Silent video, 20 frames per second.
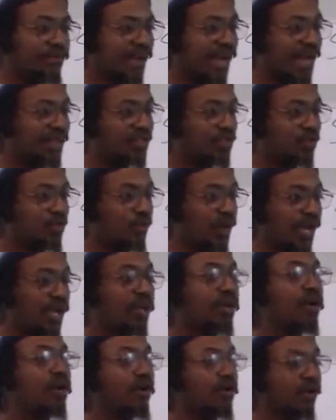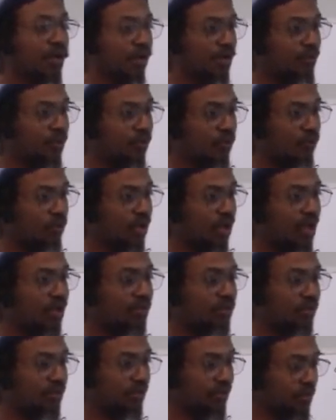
passed away, rahimahullah.